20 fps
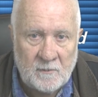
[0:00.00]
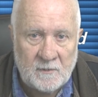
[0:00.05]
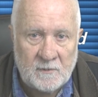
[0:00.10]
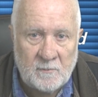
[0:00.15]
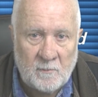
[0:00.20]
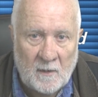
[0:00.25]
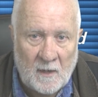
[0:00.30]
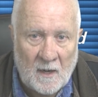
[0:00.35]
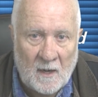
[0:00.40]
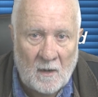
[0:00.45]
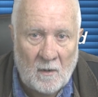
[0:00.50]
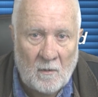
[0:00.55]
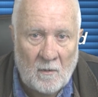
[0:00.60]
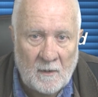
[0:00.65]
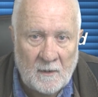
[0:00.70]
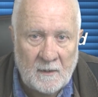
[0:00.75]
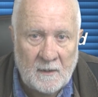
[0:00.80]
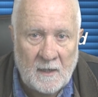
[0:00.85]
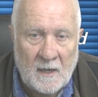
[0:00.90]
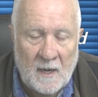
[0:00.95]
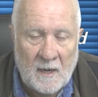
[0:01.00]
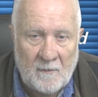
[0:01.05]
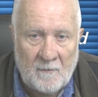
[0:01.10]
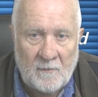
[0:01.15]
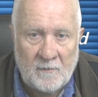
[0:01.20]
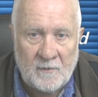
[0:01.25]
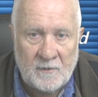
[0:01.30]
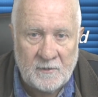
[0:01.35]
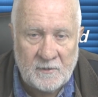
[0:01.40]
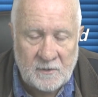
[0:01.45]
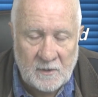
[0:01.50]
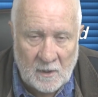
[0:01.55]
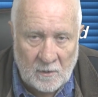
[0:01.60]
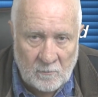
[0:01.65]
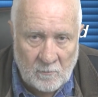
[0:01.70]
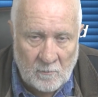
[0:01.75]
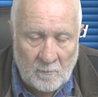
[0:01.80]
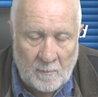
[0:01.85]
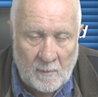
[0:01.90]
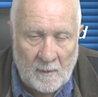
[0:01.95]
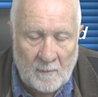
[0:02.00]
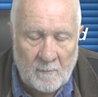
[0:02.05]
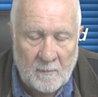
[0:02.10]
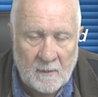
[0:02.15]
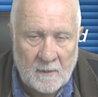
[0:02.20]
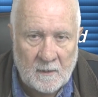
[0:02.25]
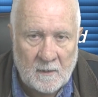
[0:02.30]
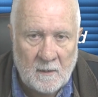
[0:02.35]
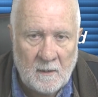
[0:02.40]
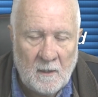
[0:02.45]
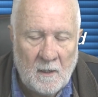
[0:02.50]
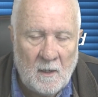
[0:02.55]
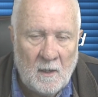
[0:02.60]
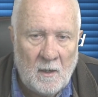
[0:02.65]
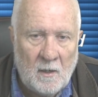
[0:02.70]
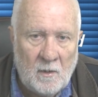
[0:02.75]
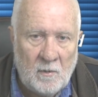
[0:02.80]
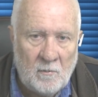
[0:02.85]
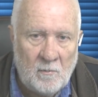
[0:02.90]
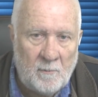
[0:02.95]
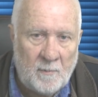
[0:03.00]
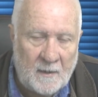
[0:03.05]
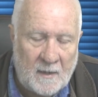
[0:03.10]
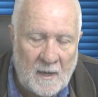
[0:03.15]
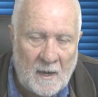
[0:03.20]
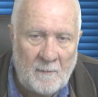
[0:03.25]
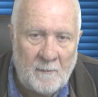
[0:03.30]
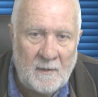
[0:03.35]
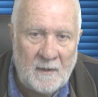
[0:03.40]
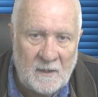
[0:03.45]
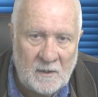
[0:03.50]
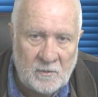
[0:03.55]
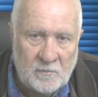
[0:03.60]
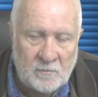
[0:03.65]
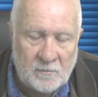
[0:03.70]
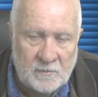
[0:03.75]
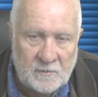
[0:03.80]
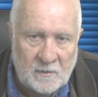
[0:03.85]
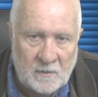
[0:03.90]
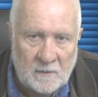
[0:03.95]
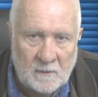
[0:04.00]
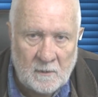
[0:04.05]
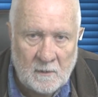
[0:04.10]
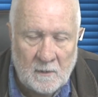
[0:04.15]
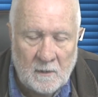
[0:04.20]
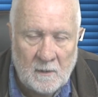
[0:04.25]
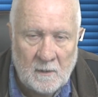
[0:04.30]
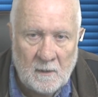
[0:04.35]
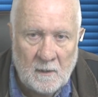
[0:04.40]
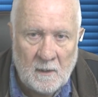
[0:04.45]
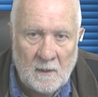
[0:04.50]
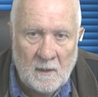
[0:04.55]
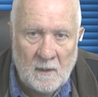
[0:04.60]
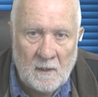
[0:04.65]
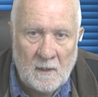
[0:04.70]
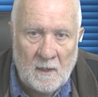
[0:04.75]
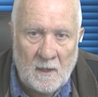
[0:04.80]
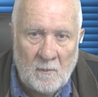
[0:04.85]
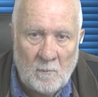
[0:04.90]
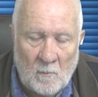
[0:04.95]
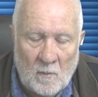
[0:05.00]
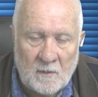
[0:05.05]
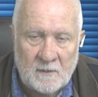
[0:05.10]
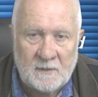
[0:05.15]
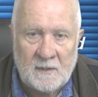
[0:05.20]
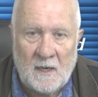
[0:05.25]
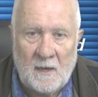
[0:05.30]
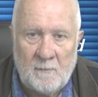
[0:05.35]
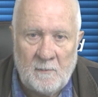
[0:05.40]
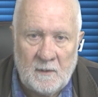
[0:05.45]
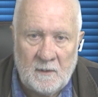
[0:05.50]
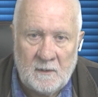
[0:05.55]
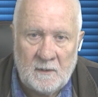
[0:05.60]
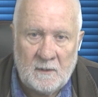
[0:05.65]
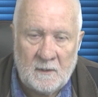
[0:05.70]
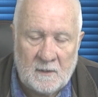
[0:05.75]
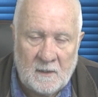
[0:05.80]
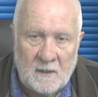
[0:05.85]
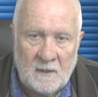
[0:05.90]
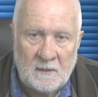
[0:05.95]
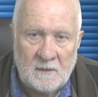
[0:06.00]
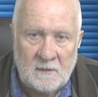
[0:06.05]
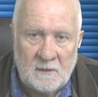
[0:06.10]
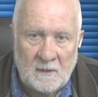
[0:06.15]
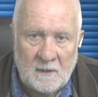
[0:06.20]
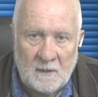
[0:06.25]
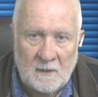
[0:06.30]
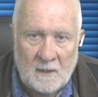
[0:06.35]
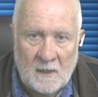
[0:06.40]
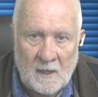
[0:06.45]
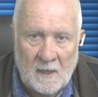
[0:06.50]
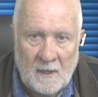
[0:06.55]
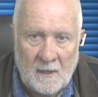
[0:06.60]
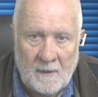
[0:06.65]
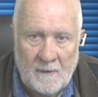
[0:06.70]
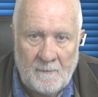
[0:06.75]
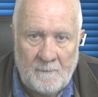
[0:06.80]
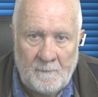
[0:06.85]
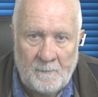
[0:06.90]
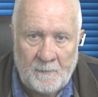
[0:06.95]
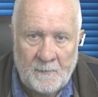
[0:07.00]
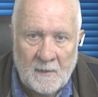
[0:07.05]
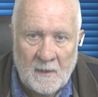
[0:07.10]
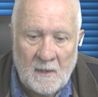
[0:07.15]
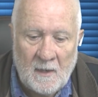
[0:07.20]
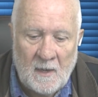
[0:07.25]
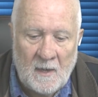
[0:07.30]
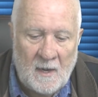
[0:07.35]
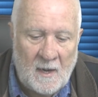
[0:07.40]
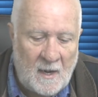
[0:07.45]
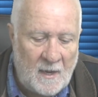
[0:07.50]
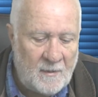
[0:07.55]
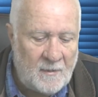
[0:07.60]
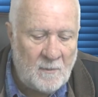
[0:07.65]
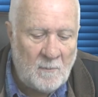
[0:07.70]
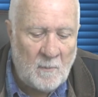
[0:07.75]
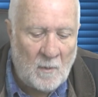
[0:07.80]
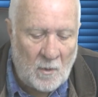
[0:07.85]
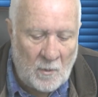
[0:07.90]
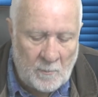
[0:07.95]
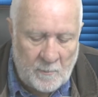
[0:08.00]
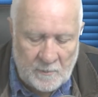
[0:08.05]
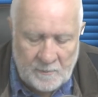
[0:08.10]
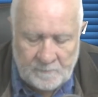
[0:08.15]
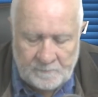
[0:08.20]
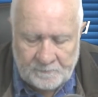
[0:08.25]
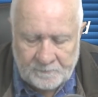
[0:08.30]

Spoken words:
we are likely to have on the general public, who will become interested in what's happening to kids in care. At the moment,